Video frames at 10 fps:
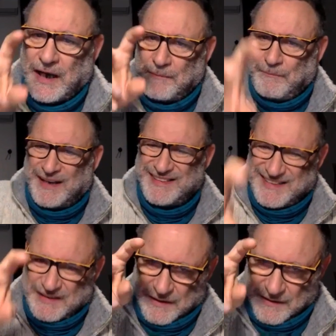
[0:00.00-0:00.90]
I must
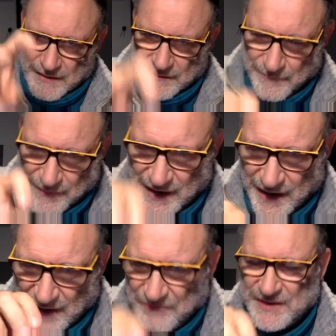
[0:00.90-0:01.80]

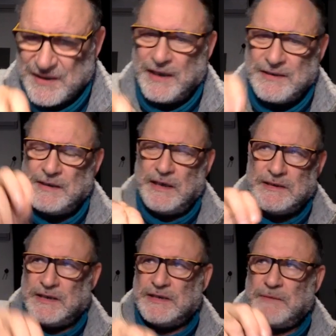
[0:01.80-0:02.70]
emphasize that
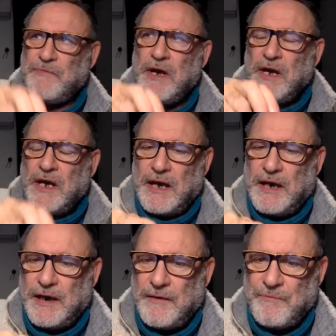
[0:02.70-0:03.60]
this is
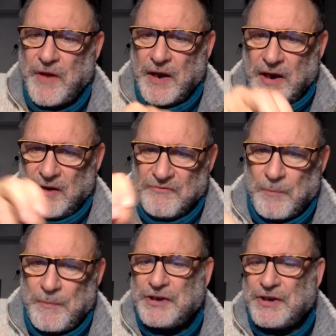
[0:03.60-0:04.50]

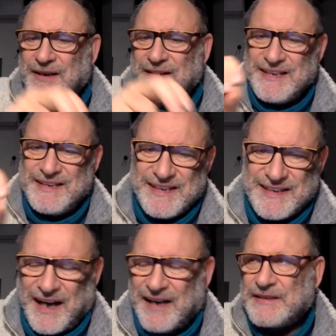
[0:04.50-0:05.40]
information that is
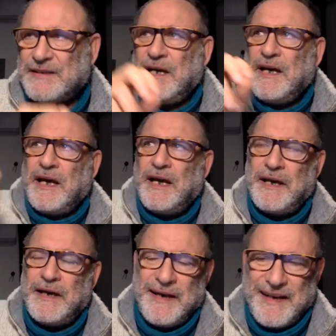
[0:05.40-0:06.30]
discussed
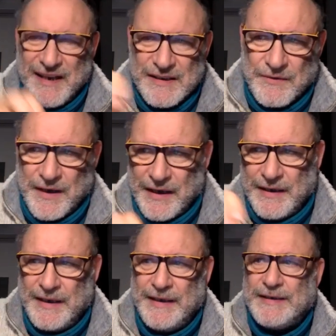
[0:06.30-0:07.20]
in
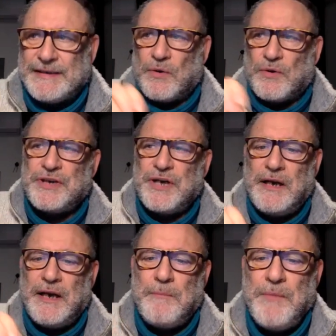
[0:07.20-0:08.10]
Israeli
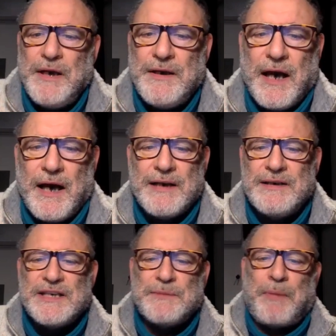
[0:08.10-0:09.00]
social media,
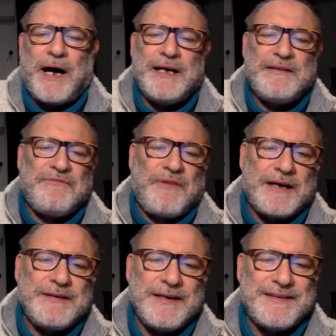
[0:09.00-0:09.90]
despite the
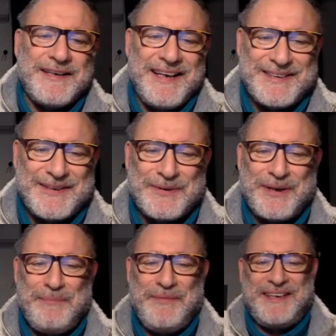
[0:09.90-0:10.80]
fact that
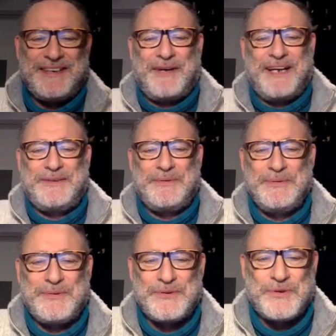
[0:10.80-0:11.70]
social media try
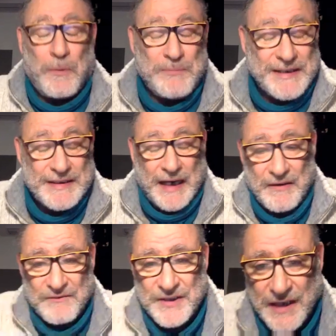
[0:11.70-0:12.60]
to stop this
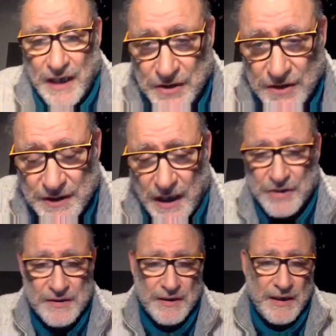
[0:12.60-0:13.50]
kind of
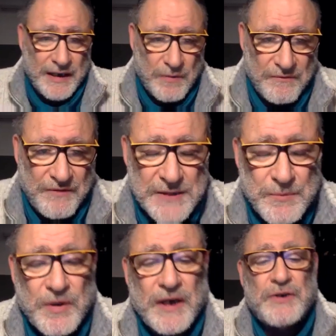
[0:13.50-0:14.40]
discussions, like on
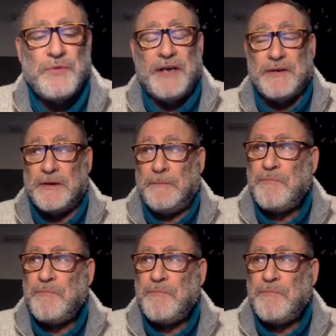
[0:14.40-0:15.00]
Facebook and Twitter.